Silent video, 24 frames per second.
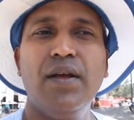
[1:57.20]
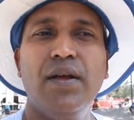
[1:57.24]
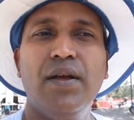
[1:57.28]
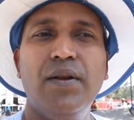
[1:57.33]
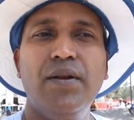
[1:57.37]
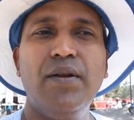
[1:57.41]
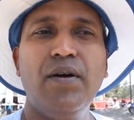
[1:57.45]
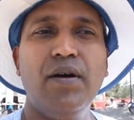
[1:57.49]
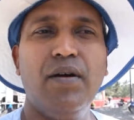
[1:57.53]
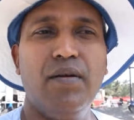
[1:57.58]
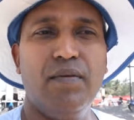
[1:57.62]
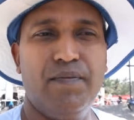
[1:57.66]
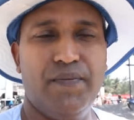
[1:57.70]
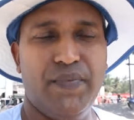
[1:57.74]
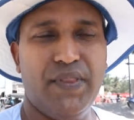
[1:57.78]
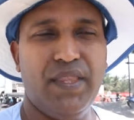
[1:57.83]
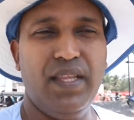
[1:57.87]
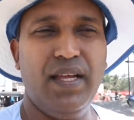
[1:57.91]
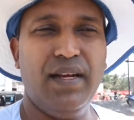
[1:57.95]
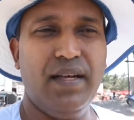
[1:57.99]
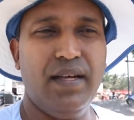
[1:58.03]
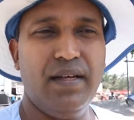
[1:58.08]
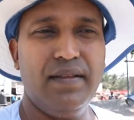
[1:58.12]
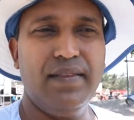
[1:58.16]
no,
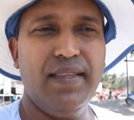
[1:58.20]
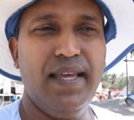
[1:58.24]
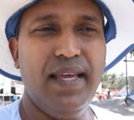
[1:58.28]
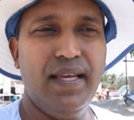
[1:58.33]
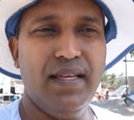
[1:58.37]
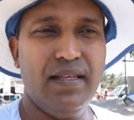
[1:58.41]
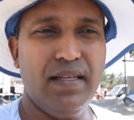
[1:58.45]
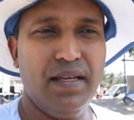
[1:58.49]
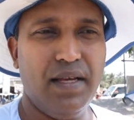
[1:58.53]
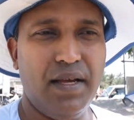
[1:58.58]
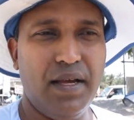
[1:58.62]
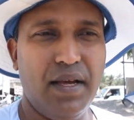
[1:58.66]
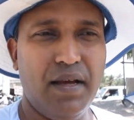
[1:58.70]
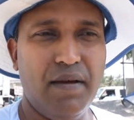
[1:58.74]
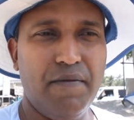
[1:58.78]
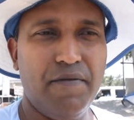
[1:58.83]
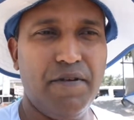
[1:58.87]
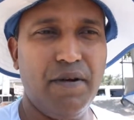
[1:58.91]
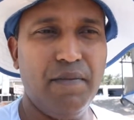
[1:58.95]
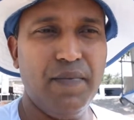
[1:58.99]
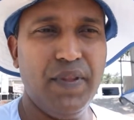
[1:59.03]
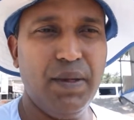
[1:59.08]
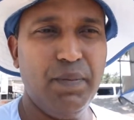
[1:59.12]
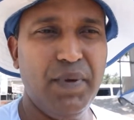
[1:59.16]
that uh, they uh,
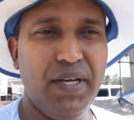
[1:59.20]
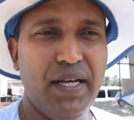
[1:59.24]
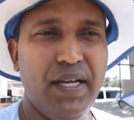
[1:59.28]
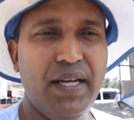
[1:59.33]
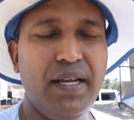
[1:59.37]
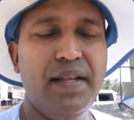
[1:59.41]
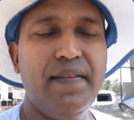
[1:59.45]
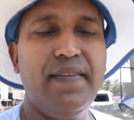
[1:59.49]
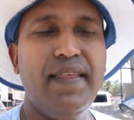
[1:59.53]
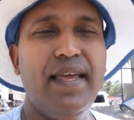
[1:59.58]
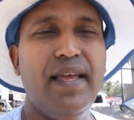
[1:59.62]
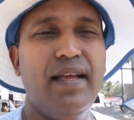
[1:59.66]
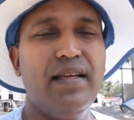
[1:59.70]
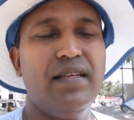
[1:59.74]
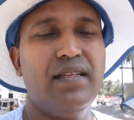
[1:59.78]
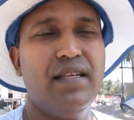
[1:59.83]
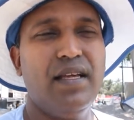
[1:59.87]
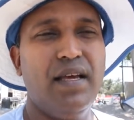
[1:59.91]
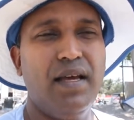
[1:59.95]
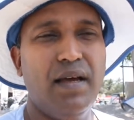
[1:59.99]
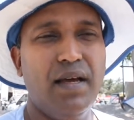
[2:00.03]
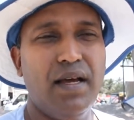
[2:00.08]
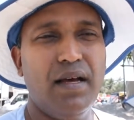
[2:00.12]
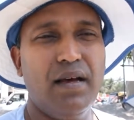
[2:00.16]
from the beginning they
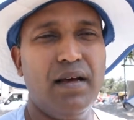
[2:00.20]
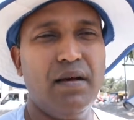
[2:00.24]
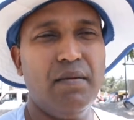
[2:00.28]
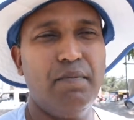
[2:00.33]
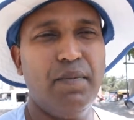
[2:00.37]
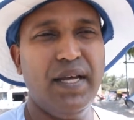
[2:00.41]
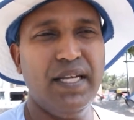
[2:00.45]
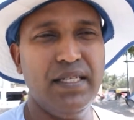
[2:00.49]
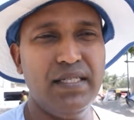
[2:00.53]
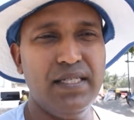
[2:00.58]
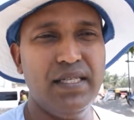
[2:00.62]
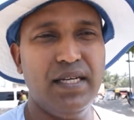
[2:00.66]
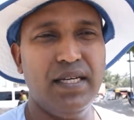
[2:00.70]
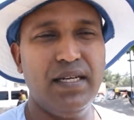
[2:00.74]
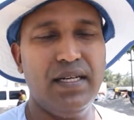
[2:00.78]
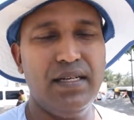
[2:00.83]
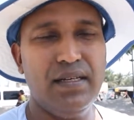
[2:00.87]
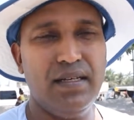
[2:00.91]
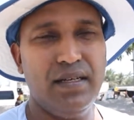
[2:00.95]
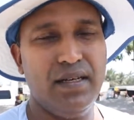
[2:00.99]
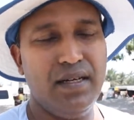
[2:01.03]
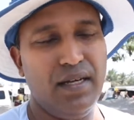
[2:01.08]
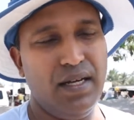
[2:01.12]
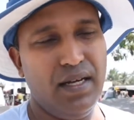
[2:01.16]
uh,
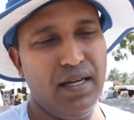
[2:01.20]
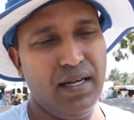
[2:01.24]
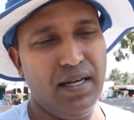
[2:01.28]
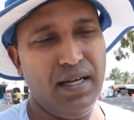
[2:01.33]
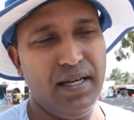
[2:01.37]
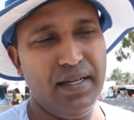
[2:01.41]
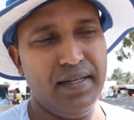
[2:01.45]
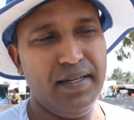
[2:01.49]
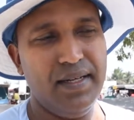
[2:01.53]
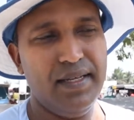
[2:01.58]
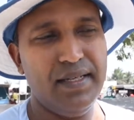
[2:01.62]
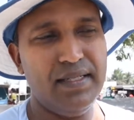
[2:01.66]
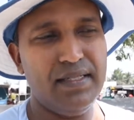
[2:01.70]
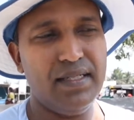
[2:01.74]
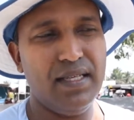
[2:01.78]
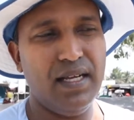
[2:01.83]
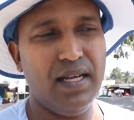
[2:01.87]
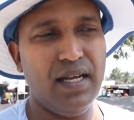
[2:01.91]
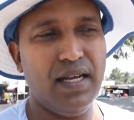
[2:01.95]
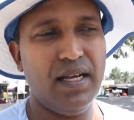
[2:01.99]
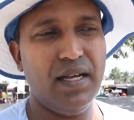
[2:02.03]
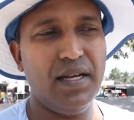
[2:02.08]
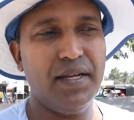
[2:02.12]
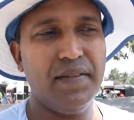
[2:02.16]
mentioned uh, it is
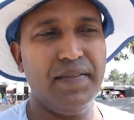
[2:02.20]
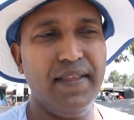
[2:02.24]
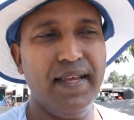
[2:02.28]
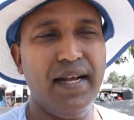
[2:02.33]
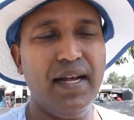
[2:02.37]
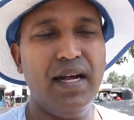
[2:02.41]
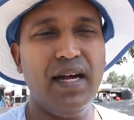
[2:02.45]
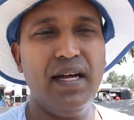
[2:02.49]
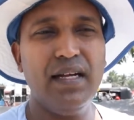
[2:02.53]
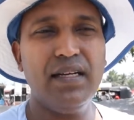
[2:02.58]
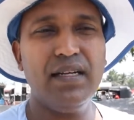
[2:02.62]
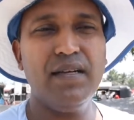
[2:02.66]
uh, they can't